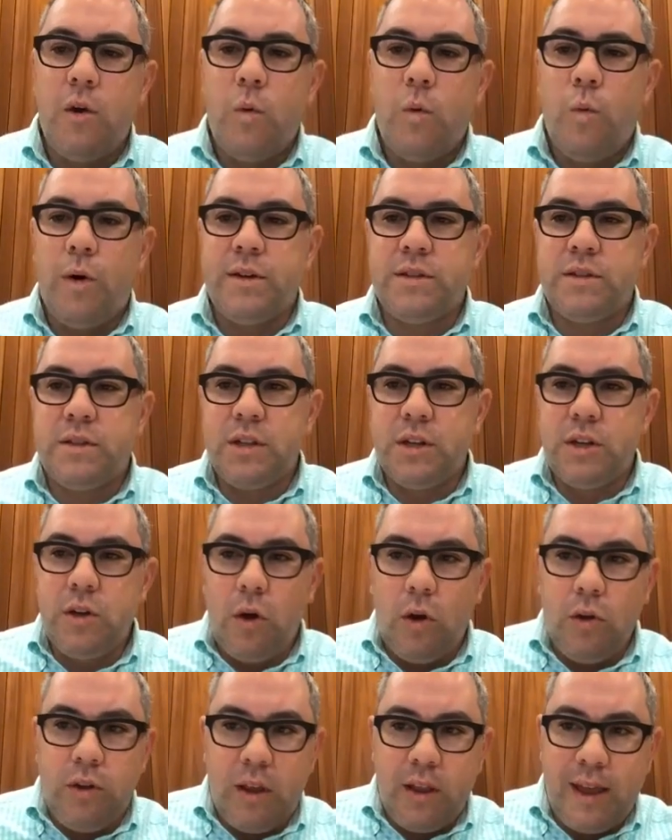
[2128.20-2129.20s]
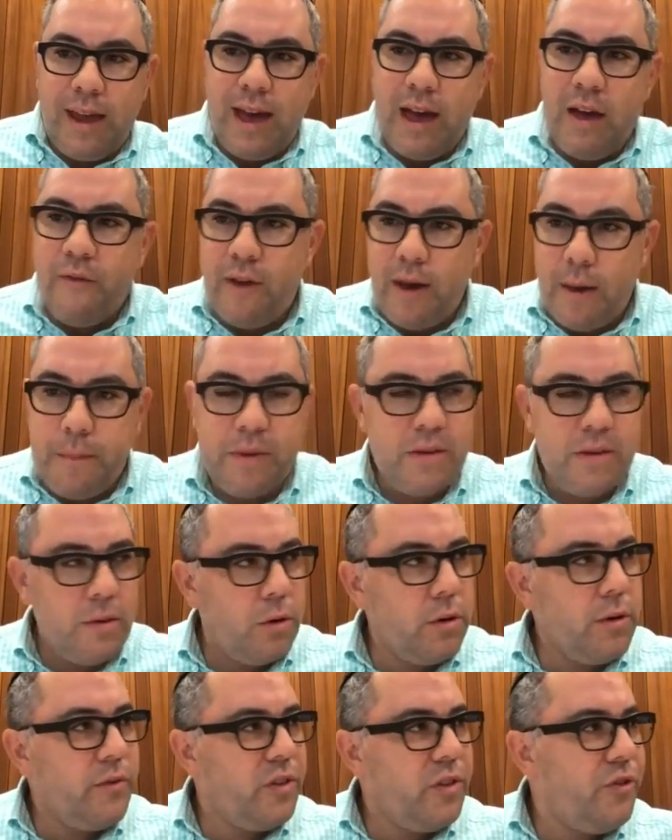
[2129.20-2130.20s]
was the golden calf
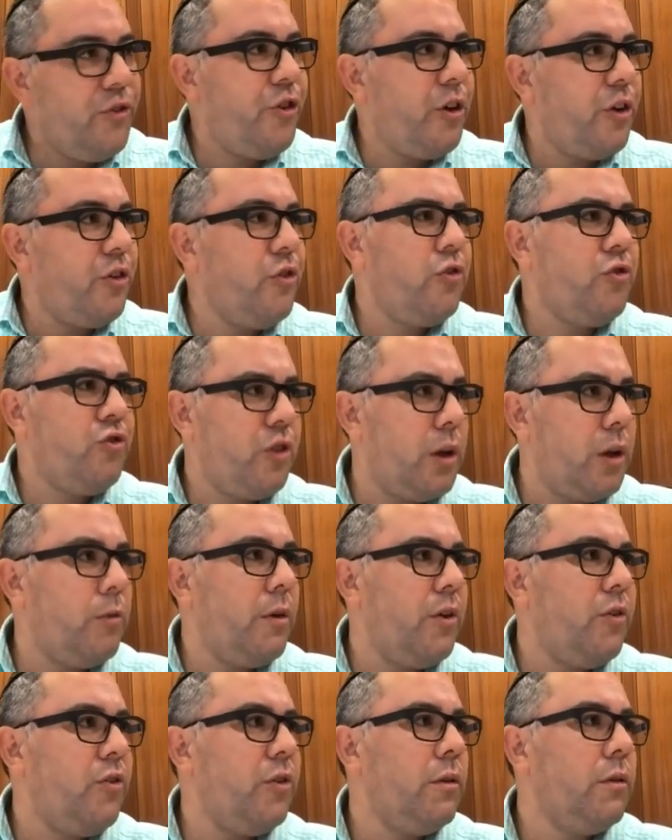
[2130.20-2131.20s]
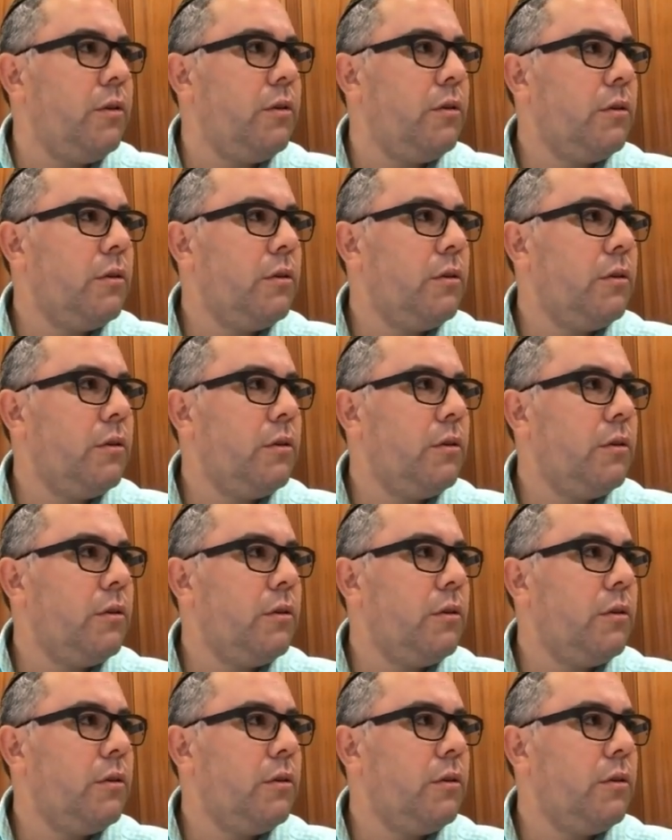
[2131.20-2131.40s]
episode of this generation.